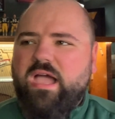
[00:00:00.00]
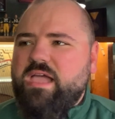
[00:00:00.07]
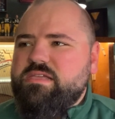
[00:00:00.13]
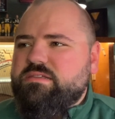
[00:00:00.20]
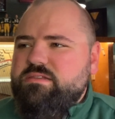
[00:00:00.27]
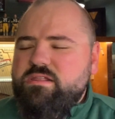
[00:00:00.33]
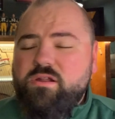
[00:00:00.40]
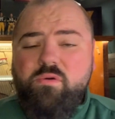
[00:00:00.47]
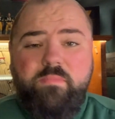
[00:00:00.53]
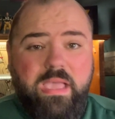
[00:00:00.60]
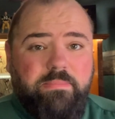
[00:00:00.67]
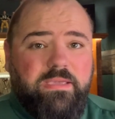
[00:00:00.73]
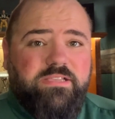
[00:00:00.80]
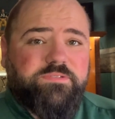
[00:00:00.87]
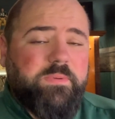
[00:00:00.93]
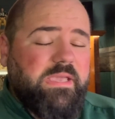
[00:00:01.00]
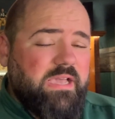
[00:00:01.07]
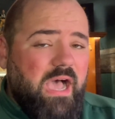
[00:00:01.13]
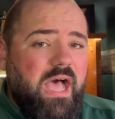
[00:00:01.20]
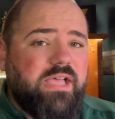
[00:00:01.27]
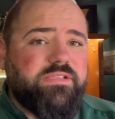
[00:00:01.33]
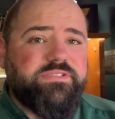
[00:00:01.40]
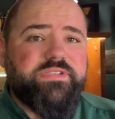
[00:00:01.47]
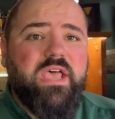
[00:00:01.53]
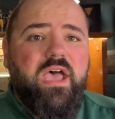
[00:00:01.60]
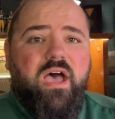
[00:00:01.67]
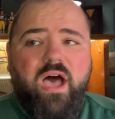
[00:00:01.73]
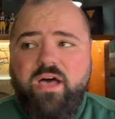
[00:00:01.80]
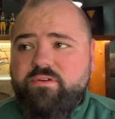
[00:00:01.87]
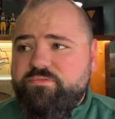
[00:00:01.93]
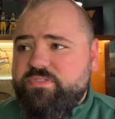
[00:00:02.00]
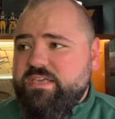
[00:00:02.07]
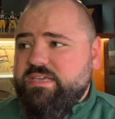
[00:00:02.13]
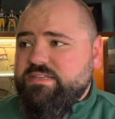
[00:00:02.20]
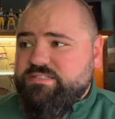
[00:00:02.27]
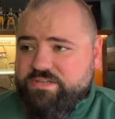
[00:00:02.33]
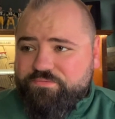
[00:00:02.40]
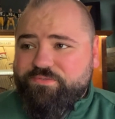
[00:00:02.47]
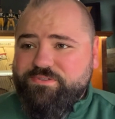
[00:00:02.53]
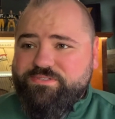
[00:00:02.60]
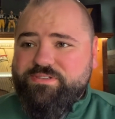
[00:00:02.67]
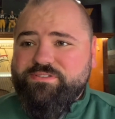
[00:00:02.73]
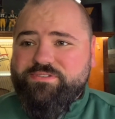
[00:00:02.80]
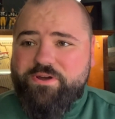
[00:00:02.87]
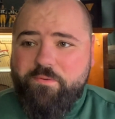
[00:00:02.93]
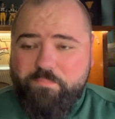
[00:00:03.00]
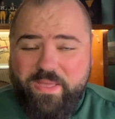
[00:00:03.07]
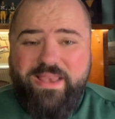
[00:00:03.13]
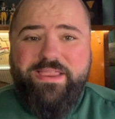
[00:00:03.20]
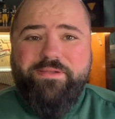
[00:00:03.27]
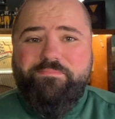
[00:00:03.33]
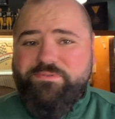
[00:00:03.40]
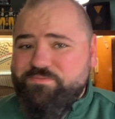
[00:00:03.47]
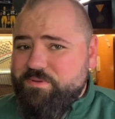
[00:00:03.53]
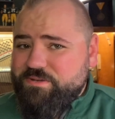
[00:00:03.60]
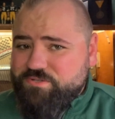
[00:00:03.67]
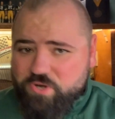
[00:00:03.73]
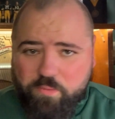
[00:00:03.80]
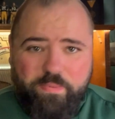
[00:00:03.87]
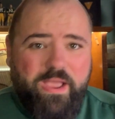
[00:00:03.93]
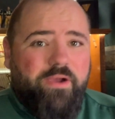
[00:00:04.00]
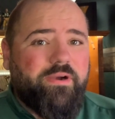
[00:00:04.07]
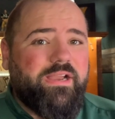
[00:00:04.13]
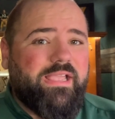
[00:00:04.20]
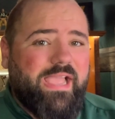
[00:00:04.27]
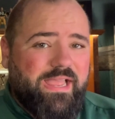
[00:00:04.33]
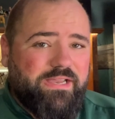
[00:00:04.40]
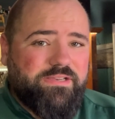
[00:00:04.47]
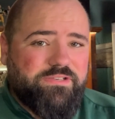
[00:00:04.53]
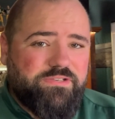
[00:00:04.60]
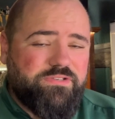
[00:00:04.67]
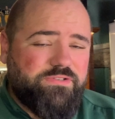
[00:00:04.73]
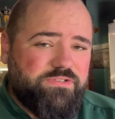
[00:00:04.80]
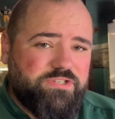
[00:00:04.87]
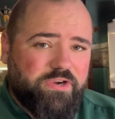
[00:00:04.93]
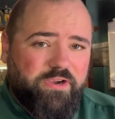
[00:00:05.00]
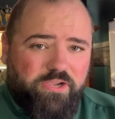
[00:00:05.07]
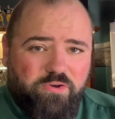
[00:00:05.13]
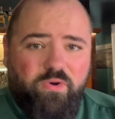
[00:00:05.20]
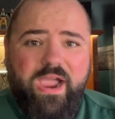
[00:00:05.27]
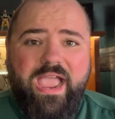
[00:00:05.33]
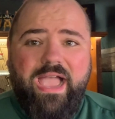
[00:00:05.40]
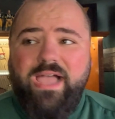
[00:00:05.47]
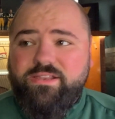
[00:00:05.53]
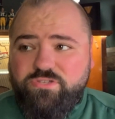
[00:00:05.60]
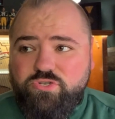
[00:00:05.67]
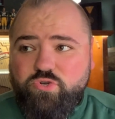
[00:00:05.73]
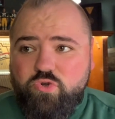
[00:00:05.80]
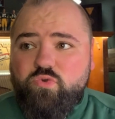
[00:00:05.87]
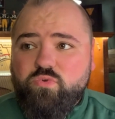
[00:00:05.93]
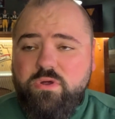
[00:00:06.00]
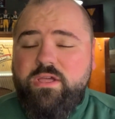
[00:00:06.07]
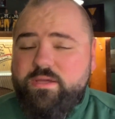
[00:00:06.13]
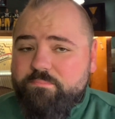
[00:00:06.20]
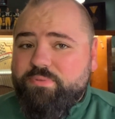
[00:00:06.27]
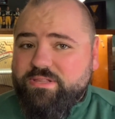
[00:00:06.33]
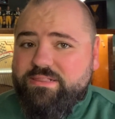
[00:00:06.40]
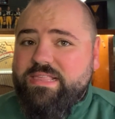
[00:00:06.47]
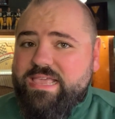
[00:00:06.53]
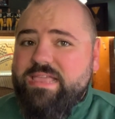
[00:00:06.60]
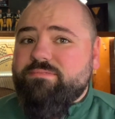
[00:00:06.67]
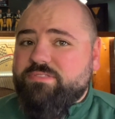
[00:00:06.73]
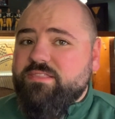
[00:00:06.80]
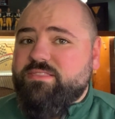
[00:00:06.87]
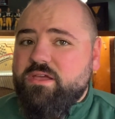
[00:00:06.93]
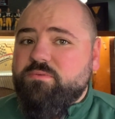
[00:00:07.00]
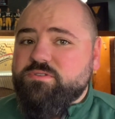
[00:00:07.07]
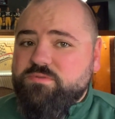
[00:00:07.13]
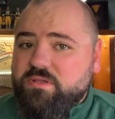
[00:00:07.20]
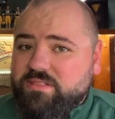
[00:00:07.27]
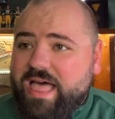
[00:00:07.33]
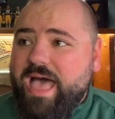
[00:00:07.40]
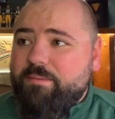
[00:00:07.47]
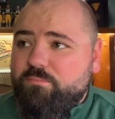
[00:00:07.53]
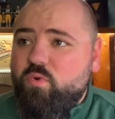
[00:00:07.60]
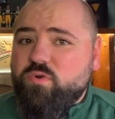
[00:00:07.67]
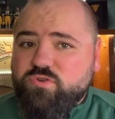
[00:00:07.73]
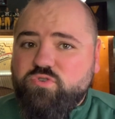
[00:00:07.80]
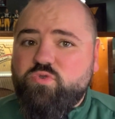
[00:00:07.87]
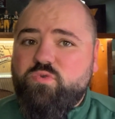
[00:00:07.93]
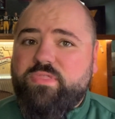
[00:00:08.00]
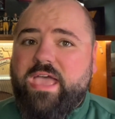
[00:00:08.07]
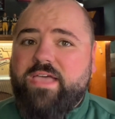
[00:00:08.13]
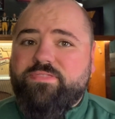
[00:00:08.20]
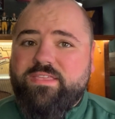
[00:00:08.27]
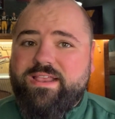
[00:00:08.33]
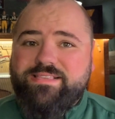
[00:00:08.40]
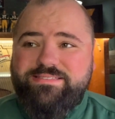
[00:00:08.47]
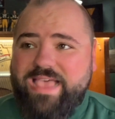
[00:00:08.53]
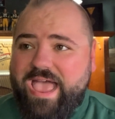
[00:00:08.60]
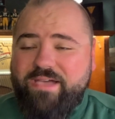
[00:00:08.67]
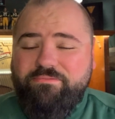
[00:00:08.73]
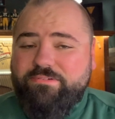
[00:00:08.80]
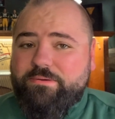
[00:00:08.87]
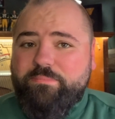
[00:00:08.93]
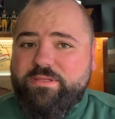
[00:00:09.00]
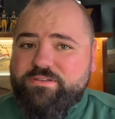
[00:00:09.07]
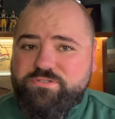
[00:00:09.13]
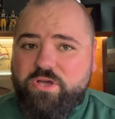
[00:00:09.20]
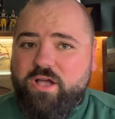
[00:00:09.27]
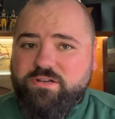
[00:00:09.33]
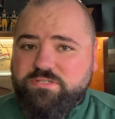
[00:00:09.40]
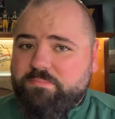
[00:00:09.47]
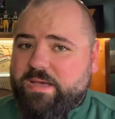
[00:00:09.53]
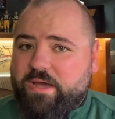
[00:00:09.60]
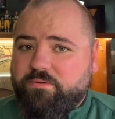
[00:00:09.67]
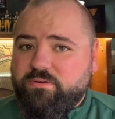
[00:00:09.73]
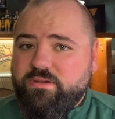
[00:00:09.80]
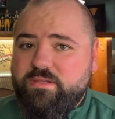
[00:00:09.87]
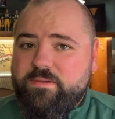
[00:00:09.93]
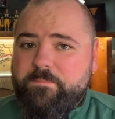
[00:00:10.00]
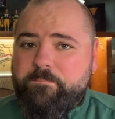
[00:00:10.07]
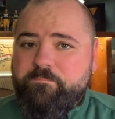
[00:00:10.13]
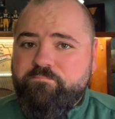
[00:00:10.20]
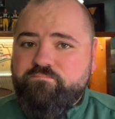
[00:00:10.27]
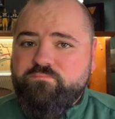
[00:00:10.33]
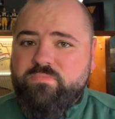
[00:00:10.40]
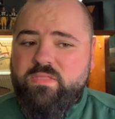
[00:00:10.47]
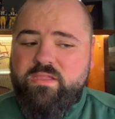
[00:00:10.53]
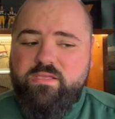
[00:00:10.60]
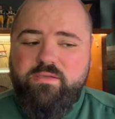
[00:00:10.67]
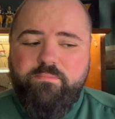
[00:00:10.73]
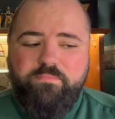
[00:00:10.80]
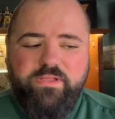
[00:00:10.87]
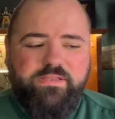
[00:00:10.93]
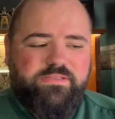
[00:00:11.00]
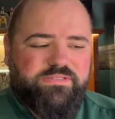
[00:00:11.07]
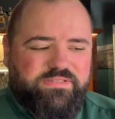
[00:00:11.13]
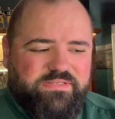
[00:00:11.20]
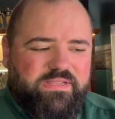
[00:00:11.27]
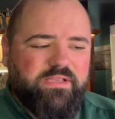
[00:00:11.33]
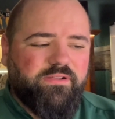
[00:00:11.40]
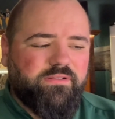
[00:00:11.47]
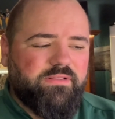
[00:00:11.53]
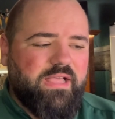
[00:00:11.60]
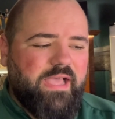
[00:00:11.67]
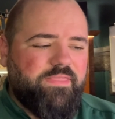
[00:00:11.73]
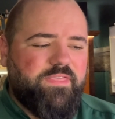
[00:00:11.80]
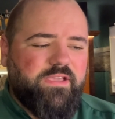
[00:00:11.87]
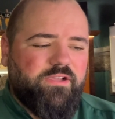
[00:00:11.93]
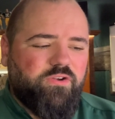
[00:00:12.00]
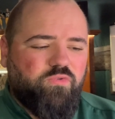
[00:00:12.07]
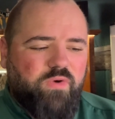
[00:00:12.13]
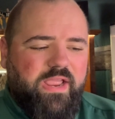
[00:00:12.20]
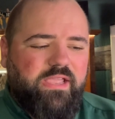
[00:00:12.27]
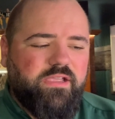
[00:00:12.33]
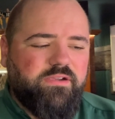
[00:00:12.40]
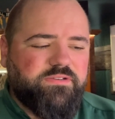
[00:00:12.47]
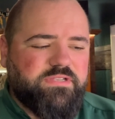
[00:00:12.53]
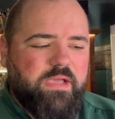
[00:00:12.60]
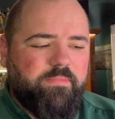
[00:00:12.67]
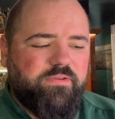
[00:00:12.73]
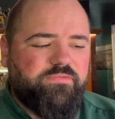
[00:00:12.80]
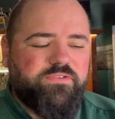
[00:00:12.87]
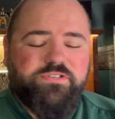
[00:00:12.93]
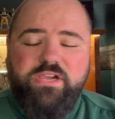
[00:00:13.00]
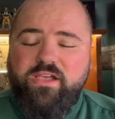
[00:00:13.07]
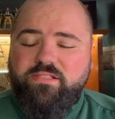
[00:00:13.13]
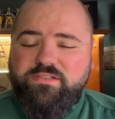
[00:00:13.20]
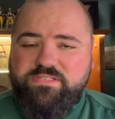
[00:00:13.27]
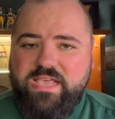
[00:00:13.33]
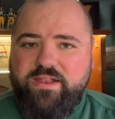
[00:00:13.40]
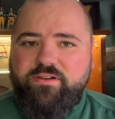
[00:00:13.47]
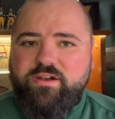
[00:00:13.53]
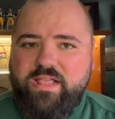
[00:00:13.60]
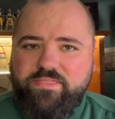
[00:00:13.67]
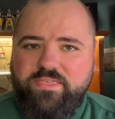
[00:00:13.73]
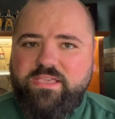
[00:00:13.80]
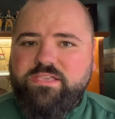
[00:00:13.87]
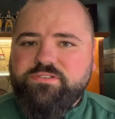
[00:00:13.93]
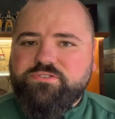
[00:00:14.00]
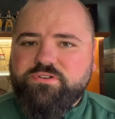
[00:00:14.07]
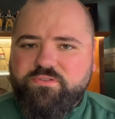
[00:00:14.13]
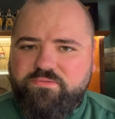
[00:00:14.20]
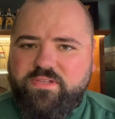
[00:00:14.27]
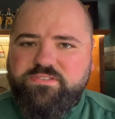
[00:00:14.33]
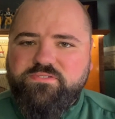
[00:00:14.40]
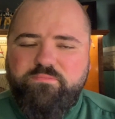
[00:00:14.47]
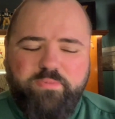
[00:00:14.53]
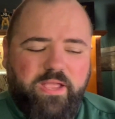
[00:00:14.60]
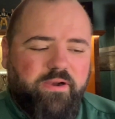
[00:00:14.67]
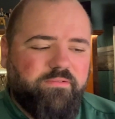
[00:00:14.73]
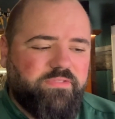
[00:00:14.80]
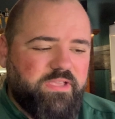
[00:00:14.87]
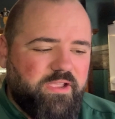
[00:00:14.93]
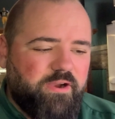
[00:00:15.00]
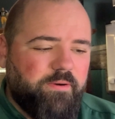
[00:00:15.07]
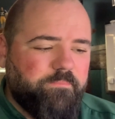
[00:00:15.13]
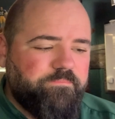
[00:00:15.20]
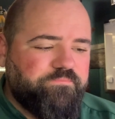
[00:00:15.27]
Maybe it's because of the differences in opinion between Joe Barry and Jerry Gray. I do believe that there was a lot more to that than has ever been talked about. But still, I think a great year is coming for Jay Alexander, and I think he's your defensive player of the year.